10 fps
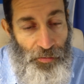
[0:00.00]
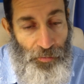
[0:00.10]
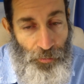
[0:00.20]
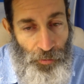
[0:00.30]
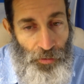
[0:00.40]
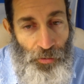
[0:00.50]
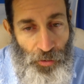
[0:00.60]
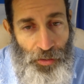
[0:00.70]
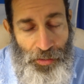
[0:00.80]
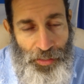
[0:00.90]
when you
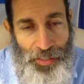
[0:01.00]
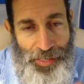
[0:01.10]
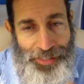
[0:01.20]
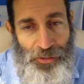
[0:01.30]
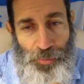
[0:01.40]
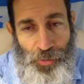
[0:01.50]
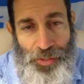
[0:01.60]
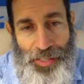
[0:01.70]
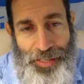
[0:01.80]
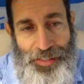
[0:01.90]
look at the connection
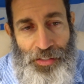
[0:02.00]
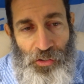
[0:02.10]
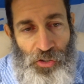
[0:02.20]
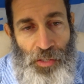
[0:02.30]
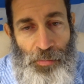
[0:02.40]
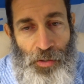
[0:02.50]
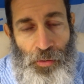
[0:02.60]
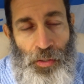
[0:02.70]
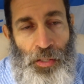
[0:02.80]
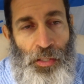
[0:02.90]
between that and the
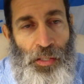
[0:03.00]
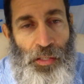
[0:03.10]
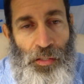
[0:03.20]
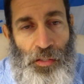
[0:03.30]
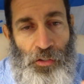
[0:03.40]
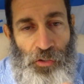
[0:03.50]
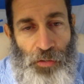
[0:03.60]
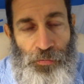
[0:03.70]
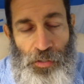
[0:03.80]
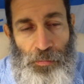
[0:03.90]
GMO in, in
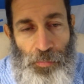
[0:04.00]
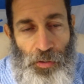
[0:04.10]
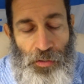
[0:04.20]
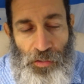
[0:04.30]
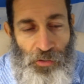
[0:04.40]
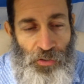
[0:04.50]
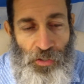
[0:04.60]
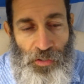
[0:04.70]
Jeffrey's books, it's just